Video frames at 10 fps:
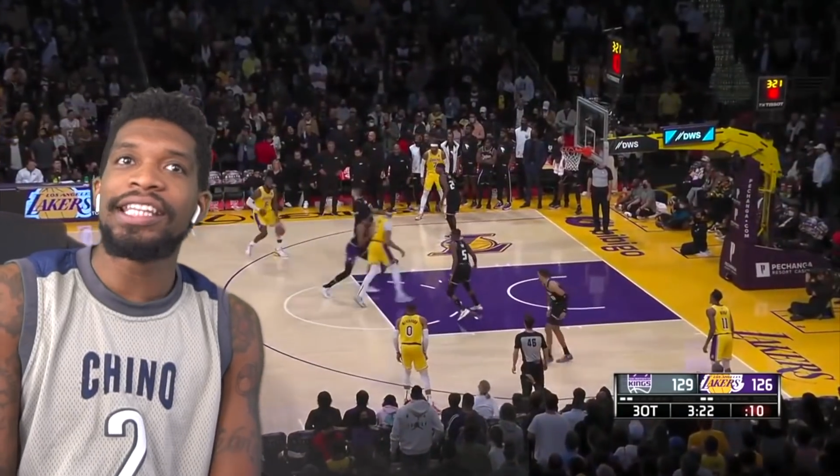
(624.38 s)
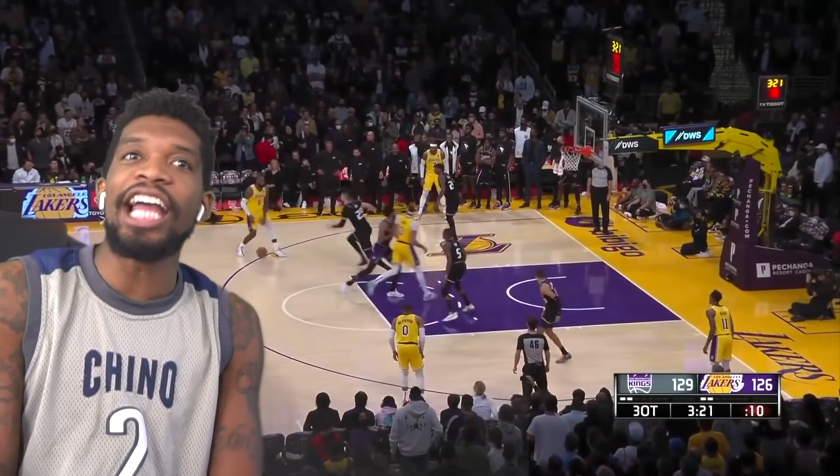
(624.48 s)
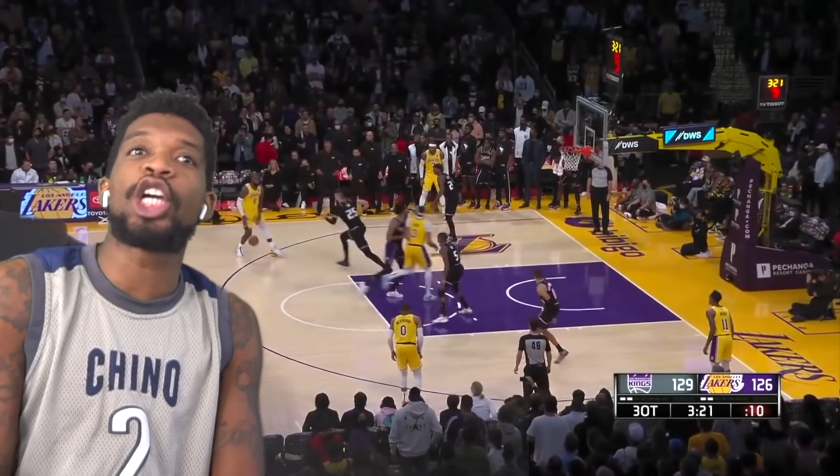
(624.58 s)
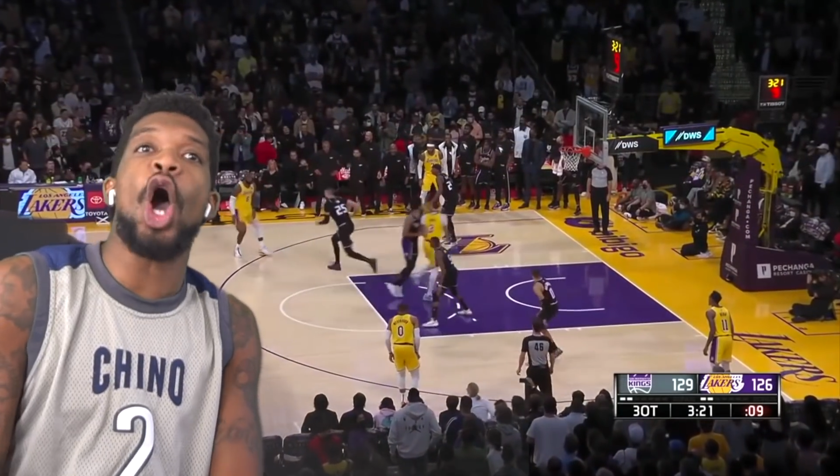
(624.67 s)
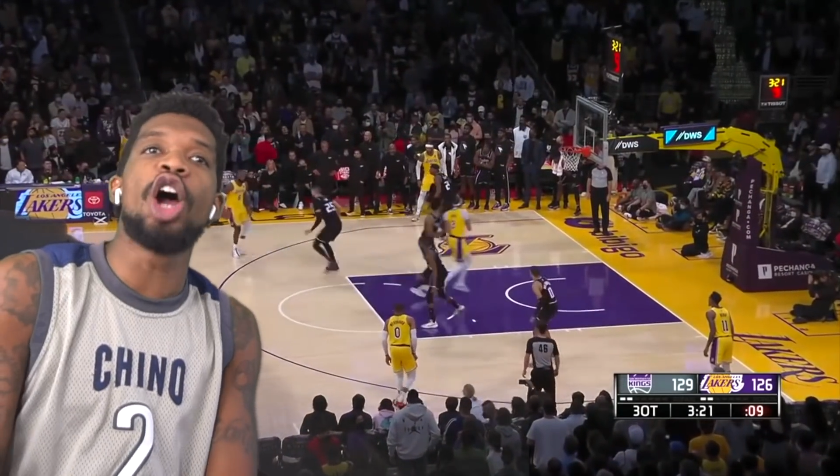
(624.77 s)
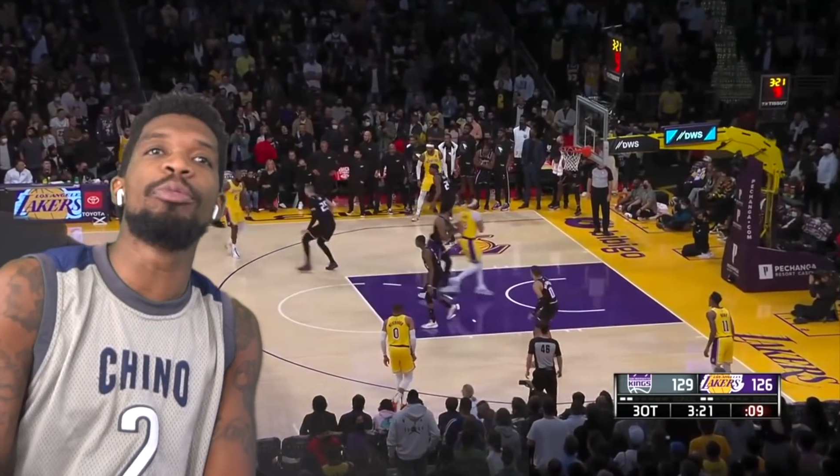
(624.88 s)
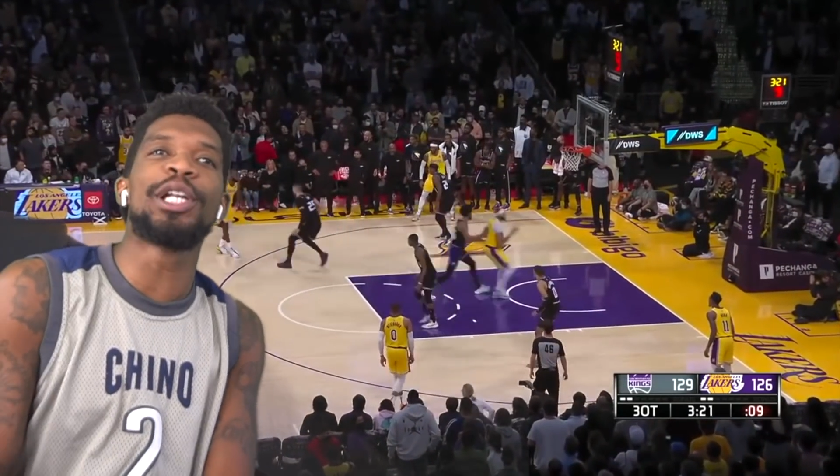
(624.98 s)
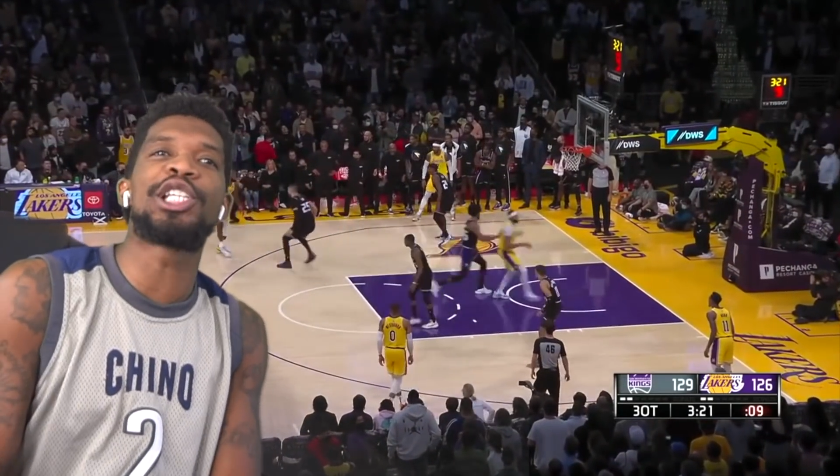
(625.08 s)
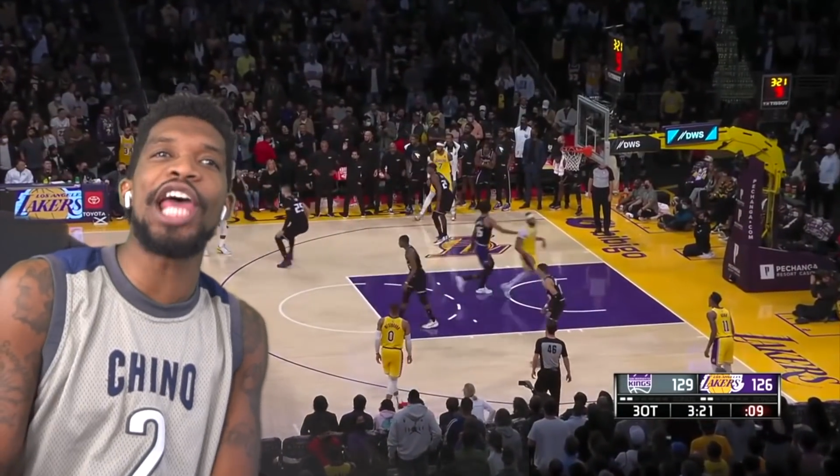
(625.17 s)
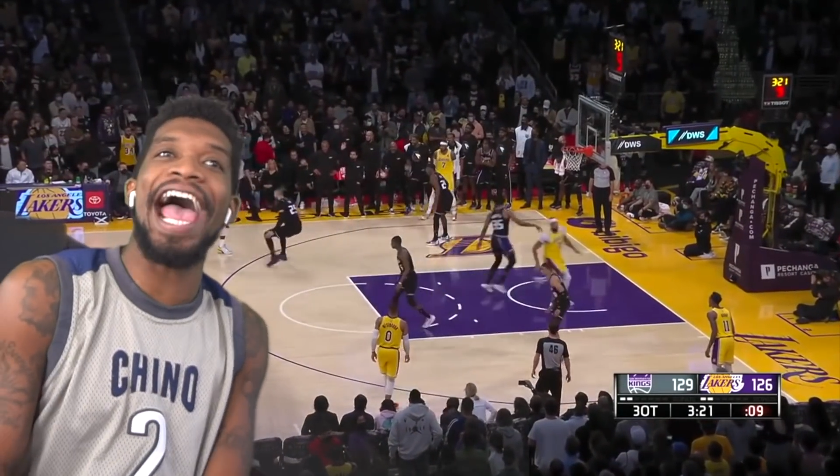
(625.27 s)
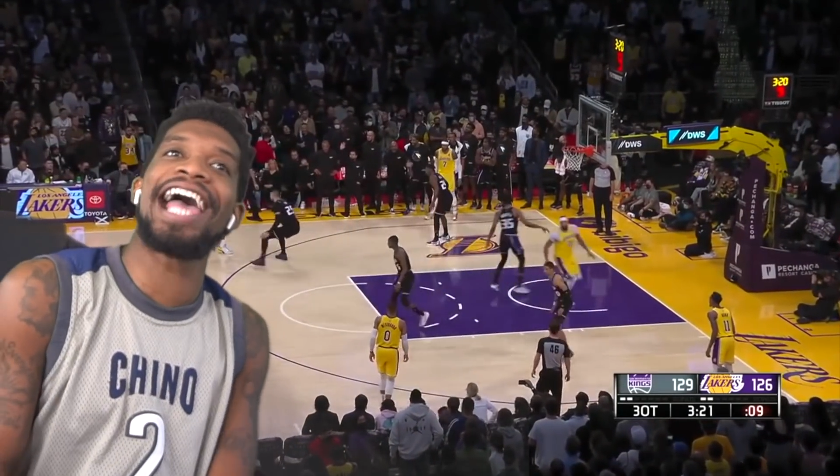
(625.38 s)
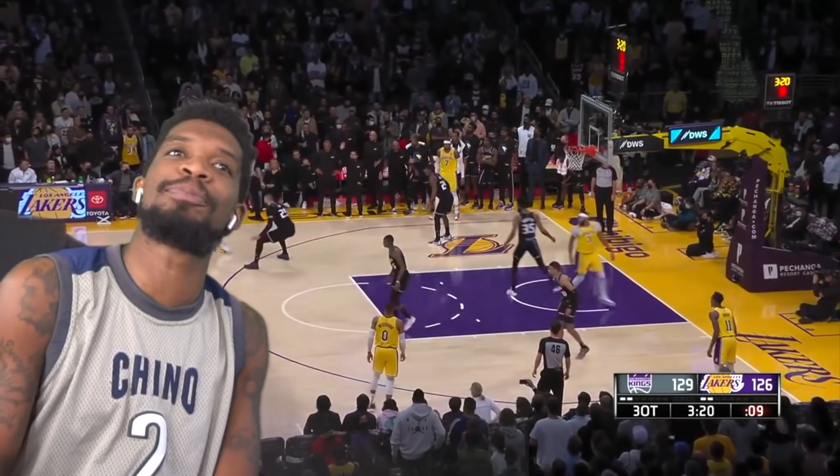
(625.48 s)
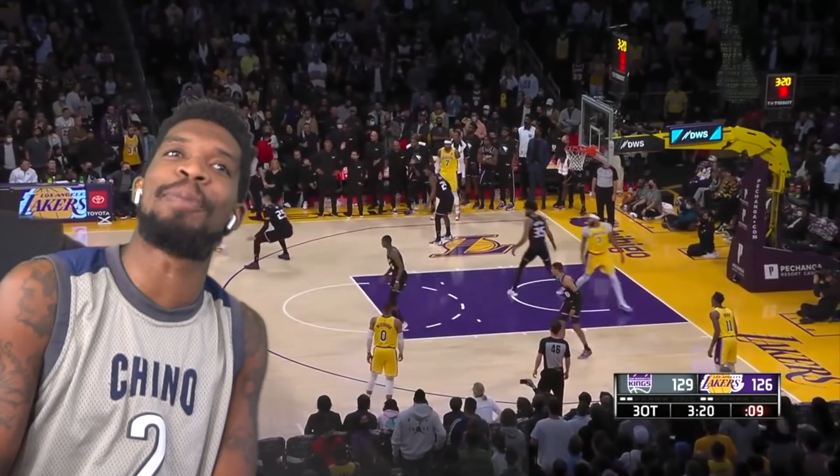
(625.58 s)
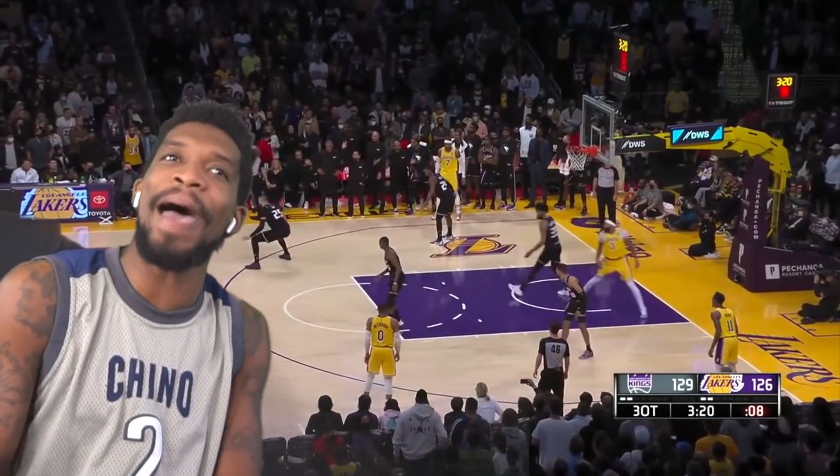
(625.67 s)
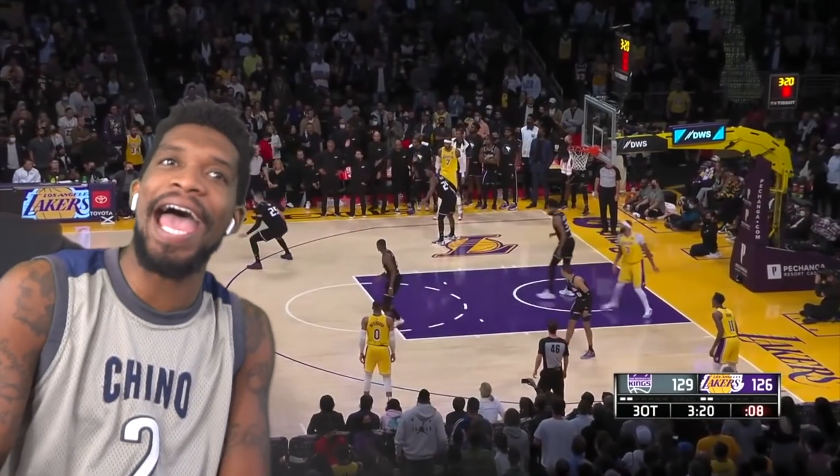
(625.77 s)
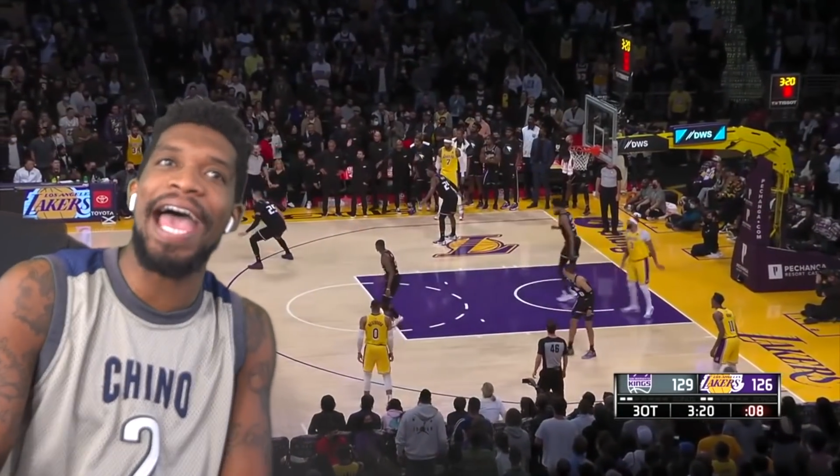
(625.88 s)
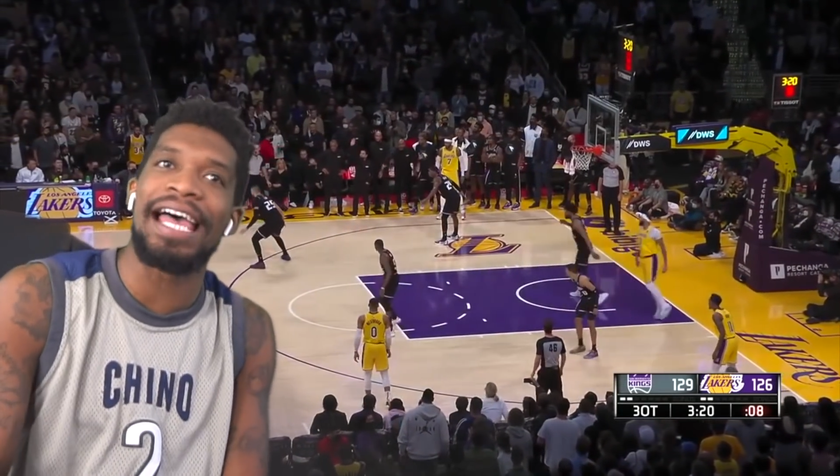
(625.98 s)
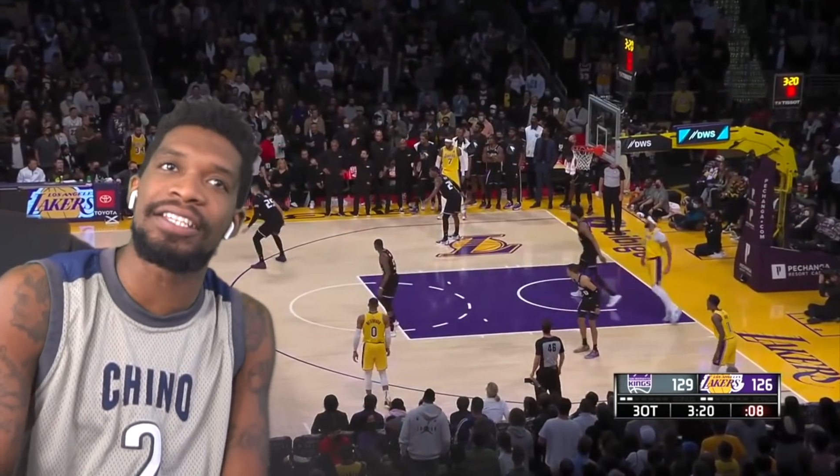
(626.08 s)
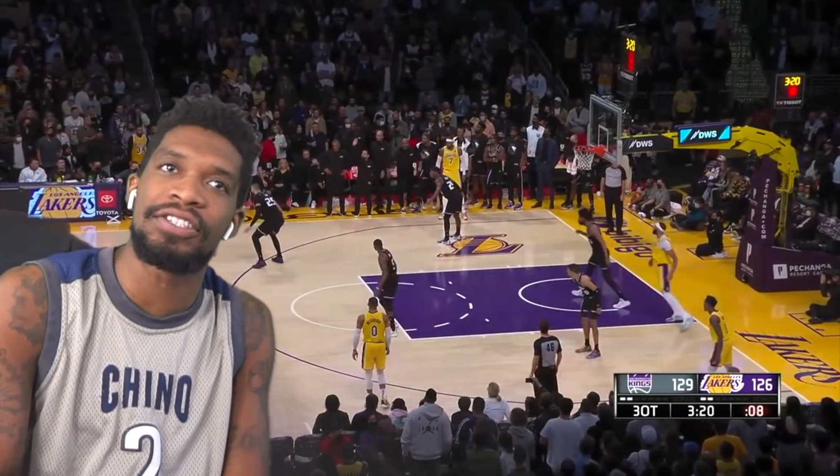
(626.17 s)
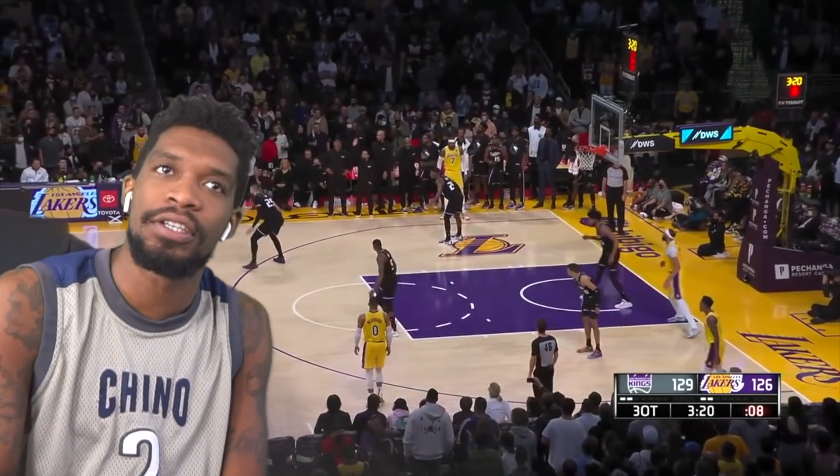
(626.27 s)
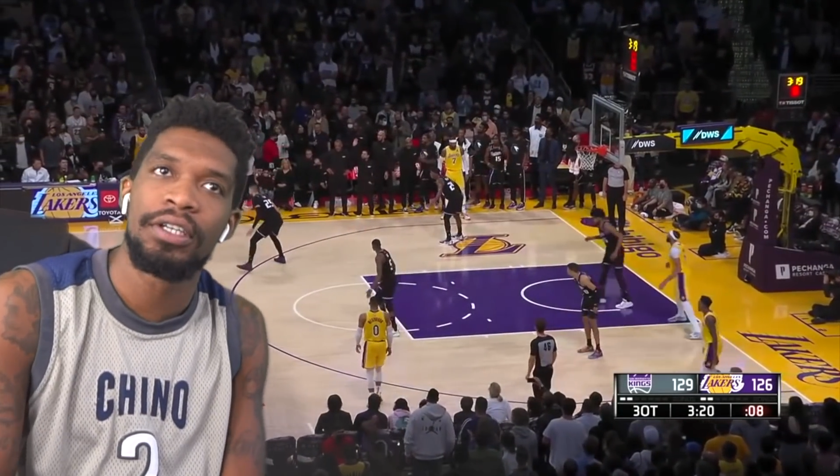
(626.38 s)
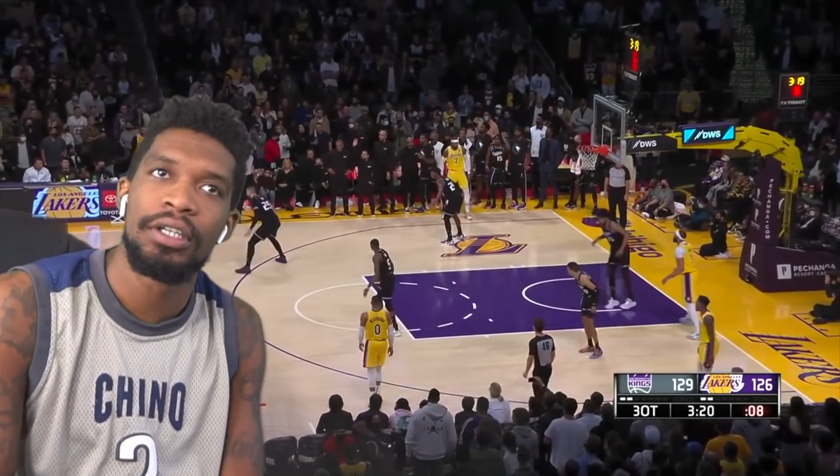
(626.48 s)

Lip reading: That garbage ass pass.